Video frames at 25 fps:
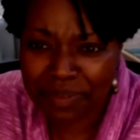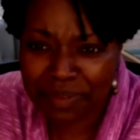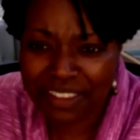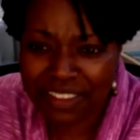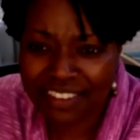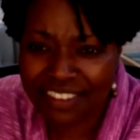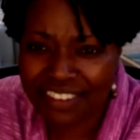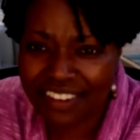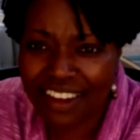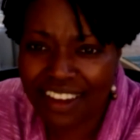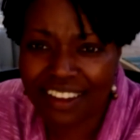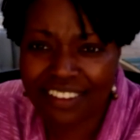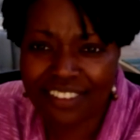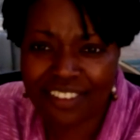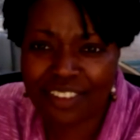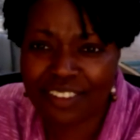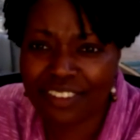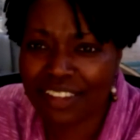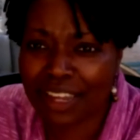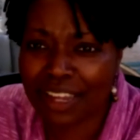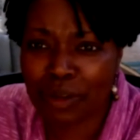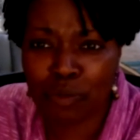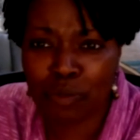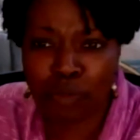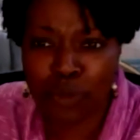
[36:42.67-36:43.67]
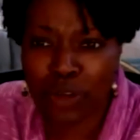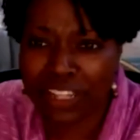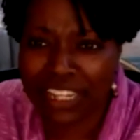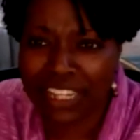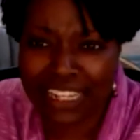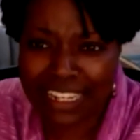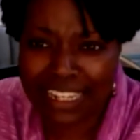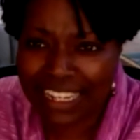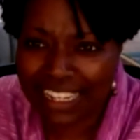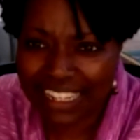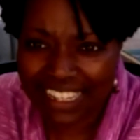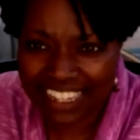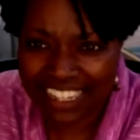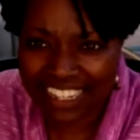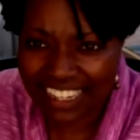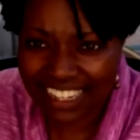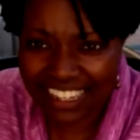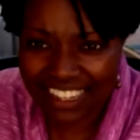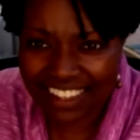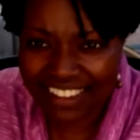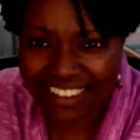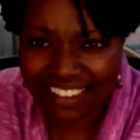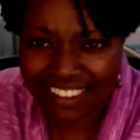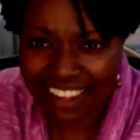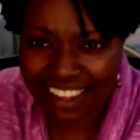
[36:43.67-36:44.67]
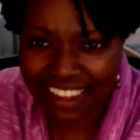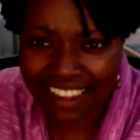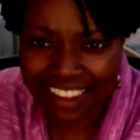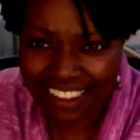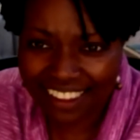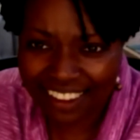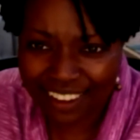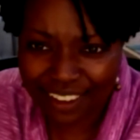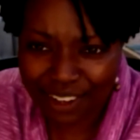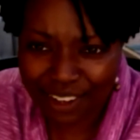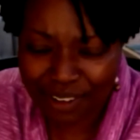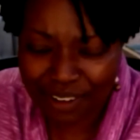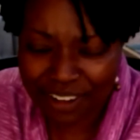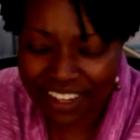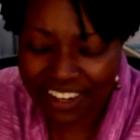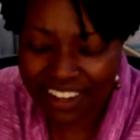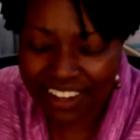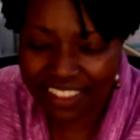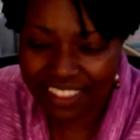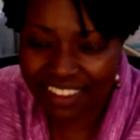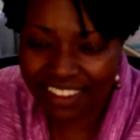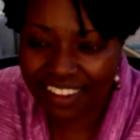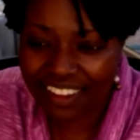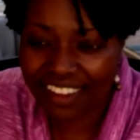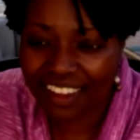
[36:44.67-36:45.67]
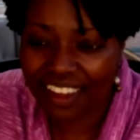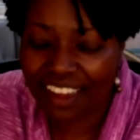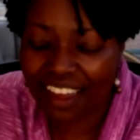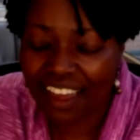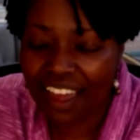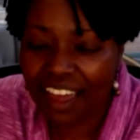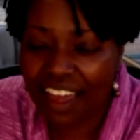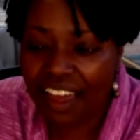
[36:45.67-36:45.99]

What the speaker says: It's not just like willy-nilly saying, anything.